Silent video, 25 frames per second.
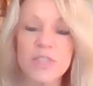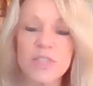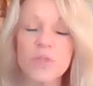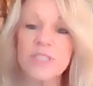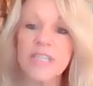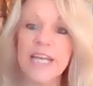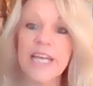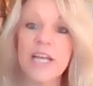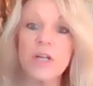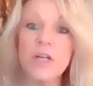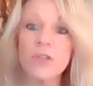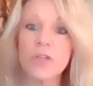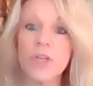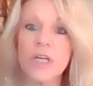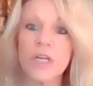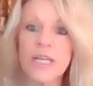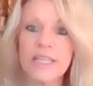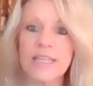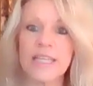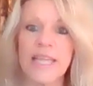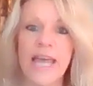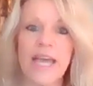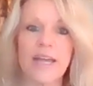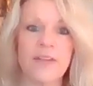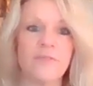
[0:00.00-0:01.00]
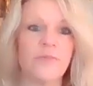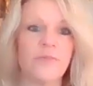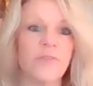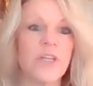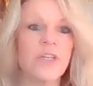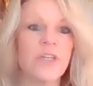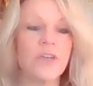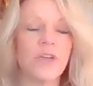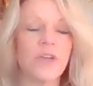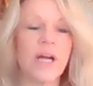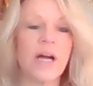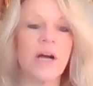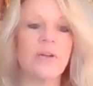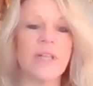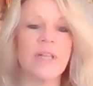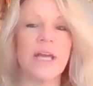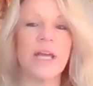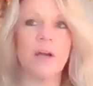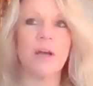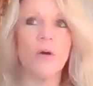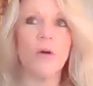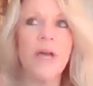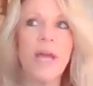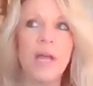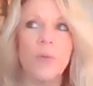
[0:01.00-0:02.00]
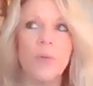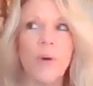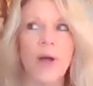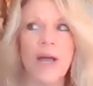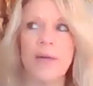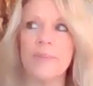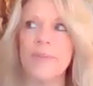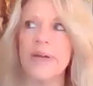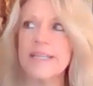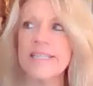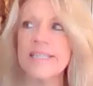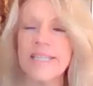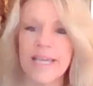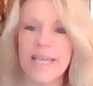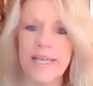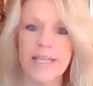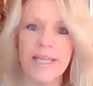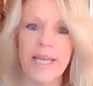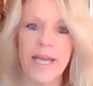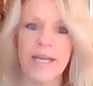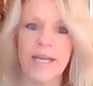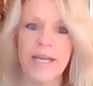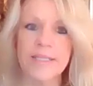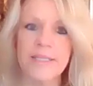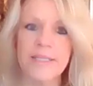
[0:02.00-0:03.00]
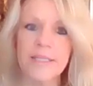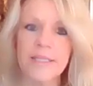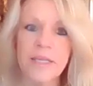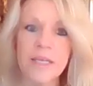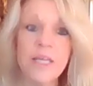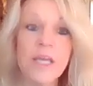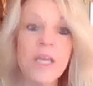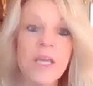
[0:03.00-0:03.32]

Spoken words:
So take a look at that and figure out like, okay, why am I saying yes?